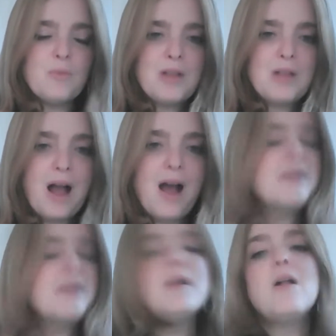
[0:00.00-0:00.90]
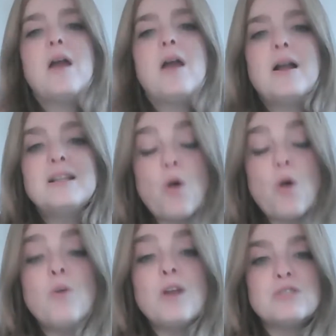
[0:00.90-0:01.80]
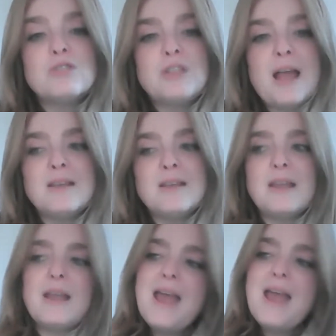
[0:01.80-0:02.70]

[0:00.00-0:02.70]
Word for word: with God, his own understanding.